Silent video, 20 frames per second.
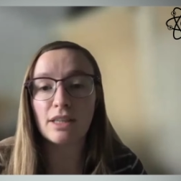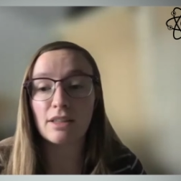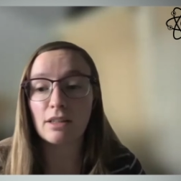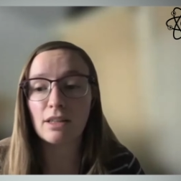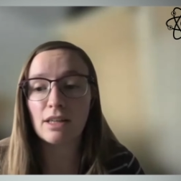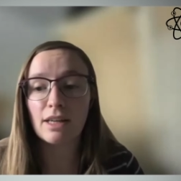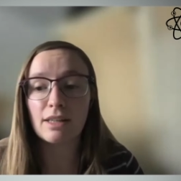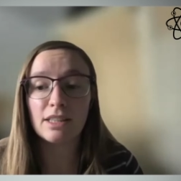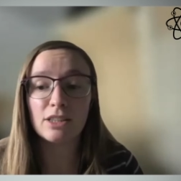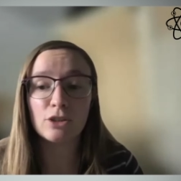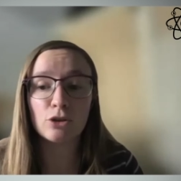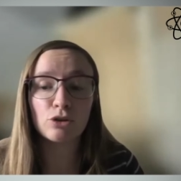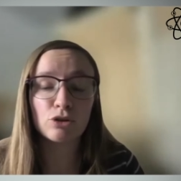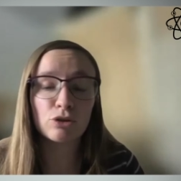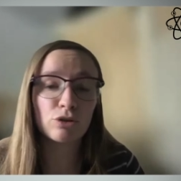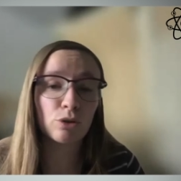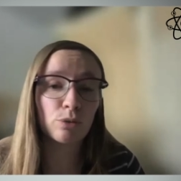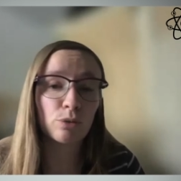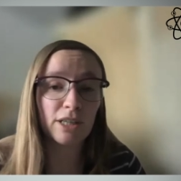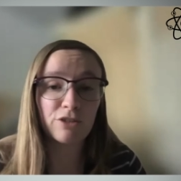And it's
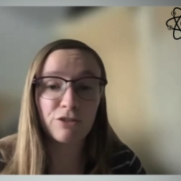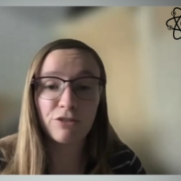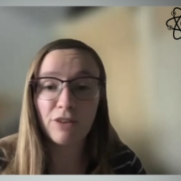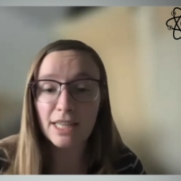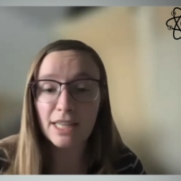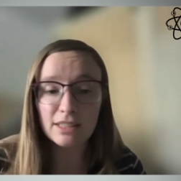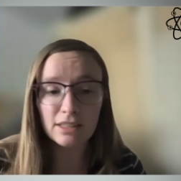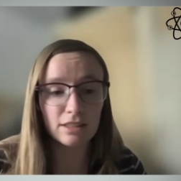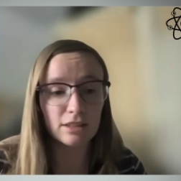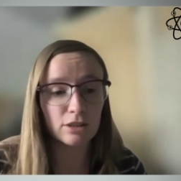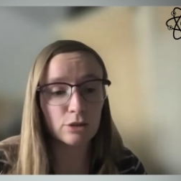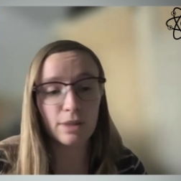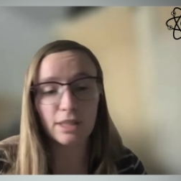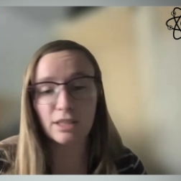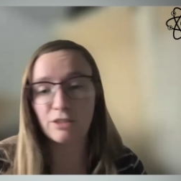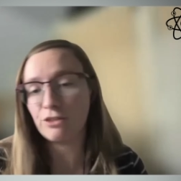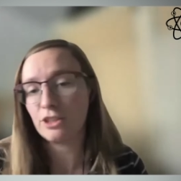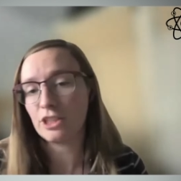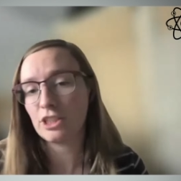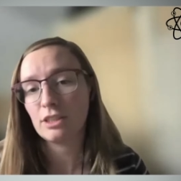also quite fast and it's
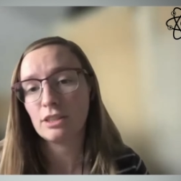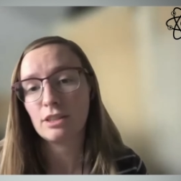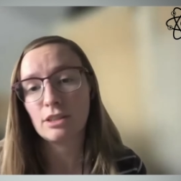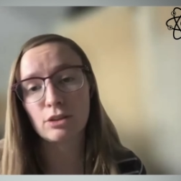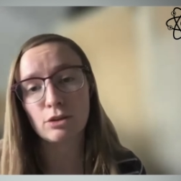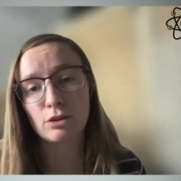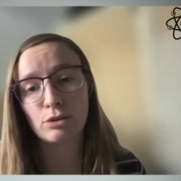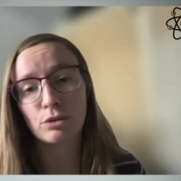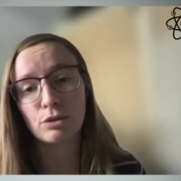quite efficient.